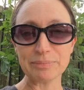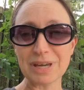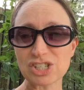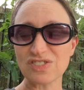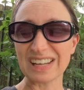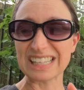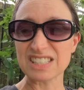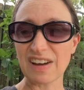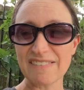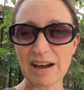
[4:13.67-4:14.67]
Make sure you have at
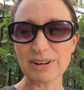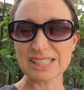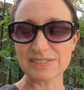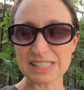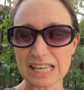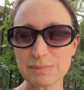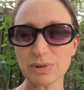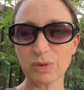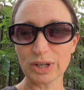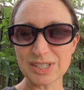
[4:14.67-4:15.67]
least 5 hours of sleep
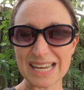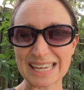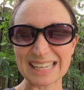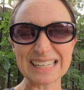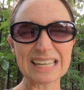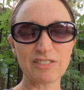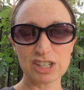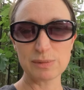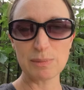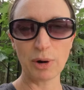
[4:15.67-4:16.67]
before you take it for
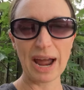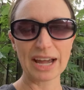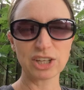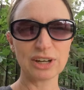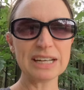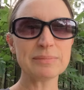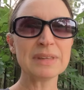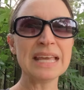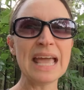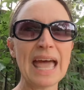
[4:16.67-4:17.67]
it to be more accurate.
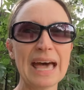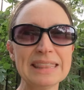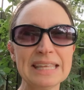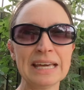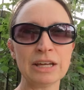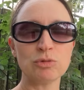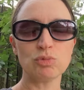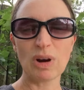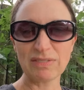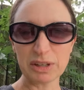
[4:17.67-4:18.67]
And then
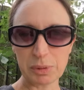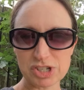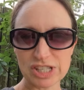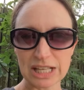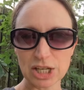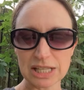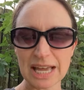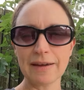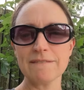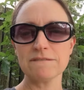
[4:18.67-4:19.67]
roughly what should they look
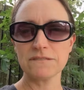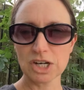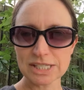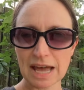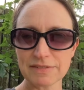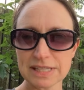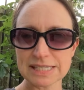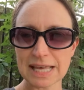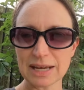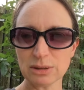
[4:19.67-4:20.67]
like? First half of the
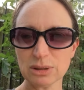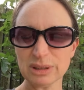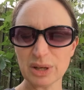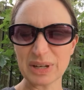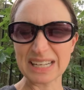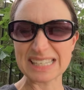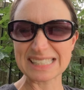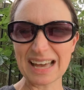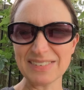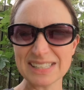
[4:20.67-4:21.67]
cycle, low
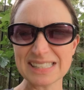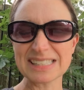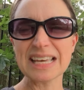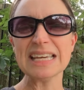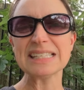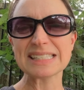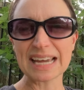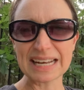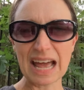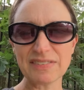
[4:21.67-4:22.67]
97s.
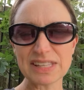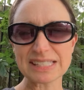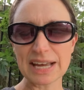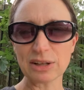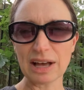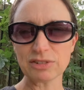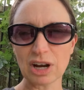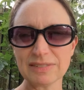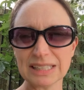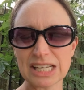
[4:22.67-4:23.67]
Second half of the cycle after
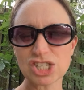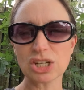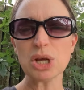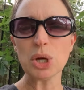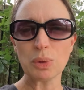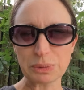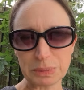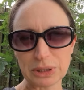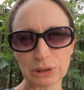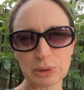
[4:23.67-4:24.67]
ovulation, want them to
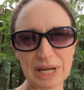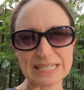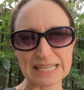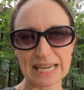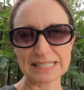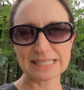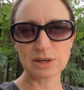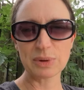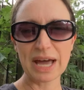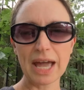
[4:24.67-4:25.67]
be the low
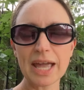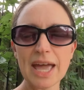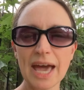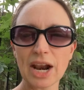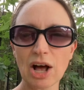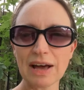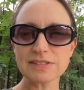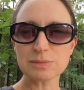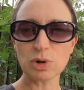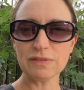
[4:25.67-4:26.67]
98s, okay? And I'll have
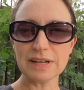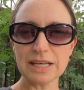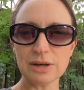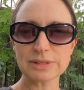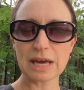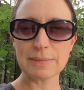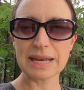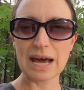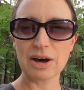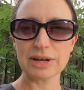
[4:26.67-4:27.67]
some more videos
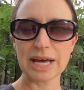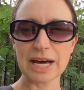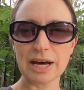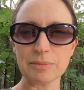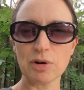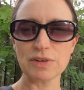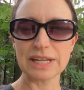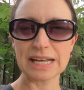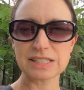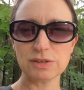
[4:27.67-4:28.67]
coming out over the
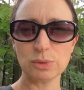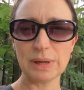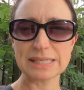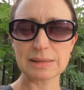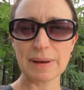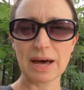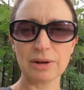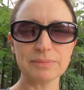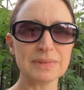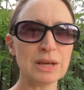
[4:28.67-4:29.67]
next few weeks
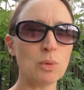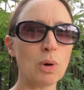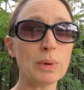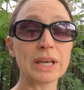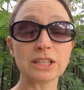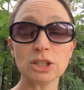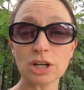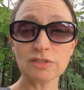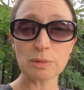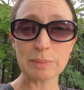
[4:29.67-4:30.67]
about what we can
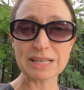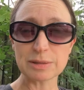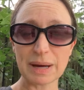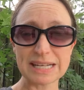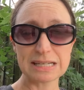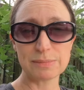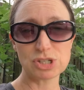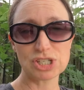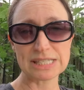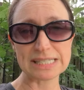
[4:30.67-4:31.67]
learn from our basal body
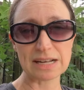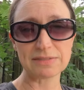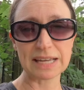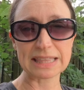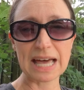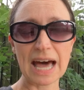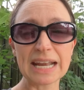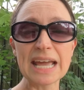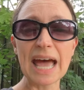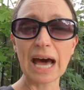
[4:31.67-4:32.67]
temperatures and stuff like that.
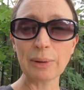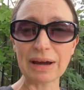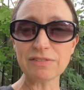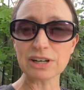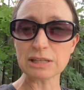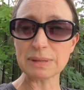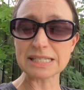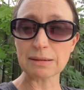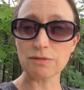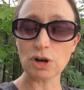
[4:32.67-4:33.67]
However, in the
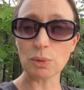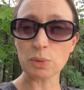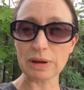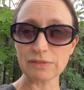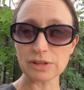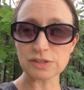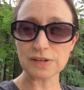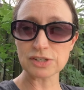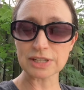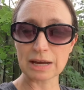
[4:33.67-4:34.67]
meantime, if you don't want to wait for those
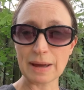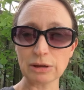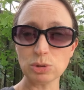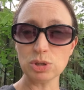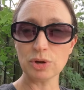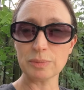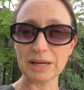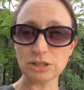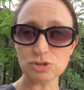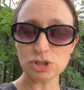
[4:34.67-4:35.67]
videos to come out, you can go to
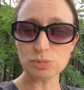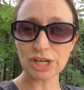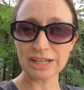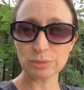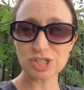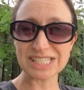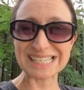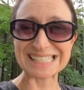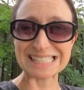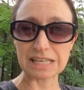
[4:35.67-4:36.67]
my YouTube channel, which is
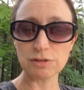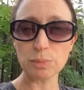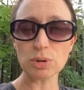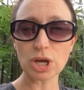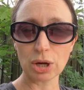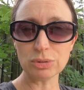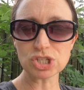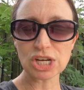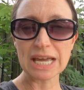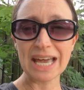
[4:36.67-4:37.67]
Conceivable
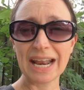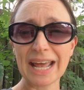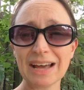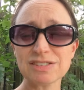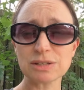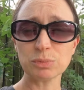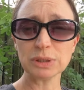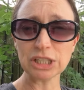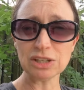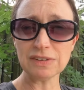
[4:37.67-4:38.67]
Coach, and I have some
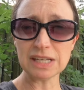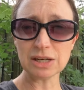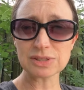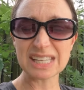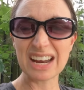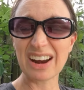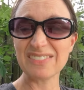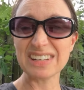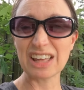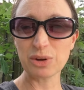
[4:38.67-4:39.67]
really good videos there. I
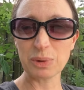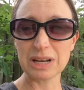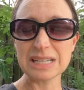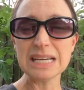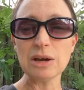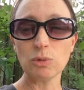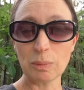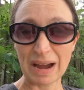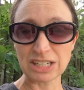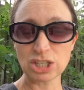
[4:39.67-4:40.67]
have another one
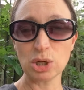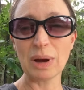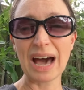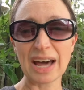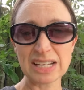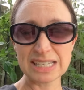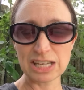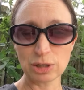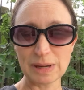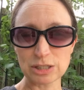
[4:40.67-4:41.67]
reminding you how to
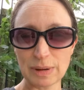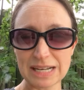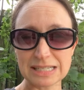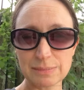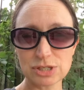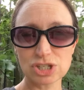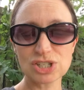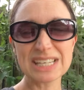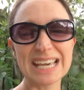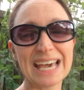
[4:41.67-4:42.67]
take your basal body
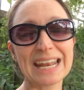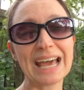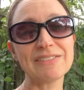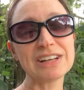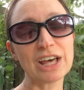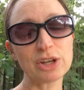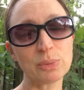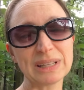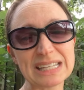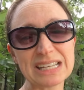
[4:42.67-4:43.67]
temperatures, and I have another
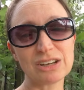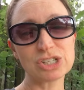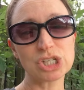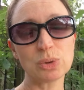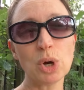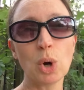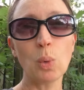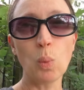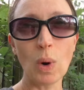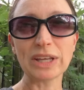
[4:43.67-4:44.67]
one that tells you
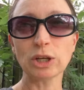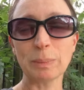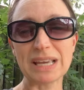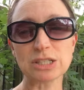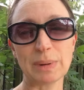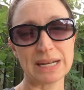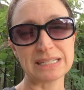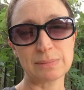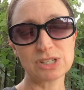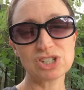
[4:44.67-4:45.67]
what your basal body
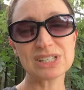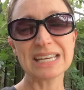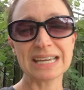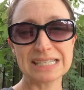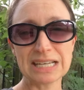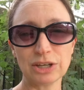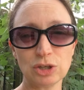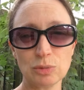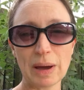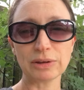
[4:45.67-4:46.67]
temperatures can tell
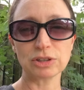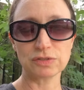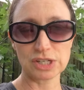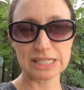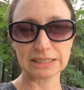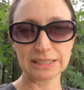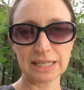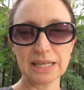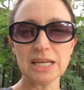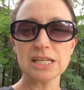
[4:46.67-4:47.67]
you about your
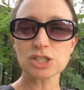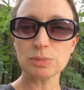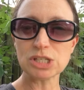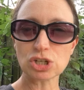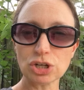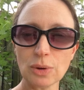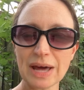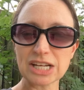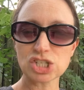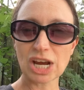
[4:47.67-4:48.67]
fertility. So be sure to go
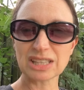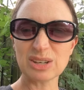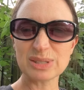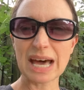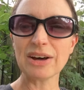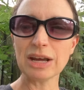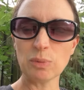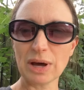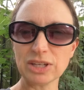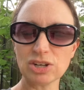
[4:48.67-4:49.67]
ahead and check those out. And
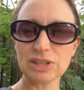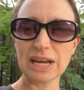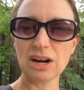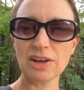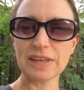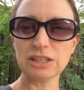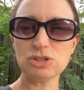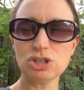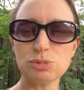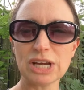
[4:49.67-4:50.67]
while you're there on that
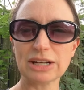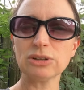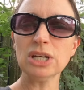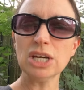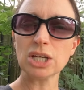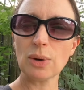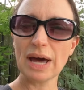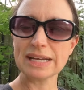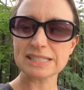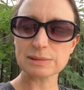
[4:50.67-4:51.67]
YouTube channel, go
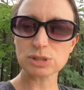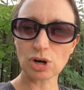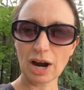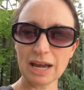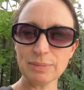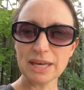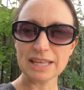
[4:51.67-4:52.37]
ahead and subscribe.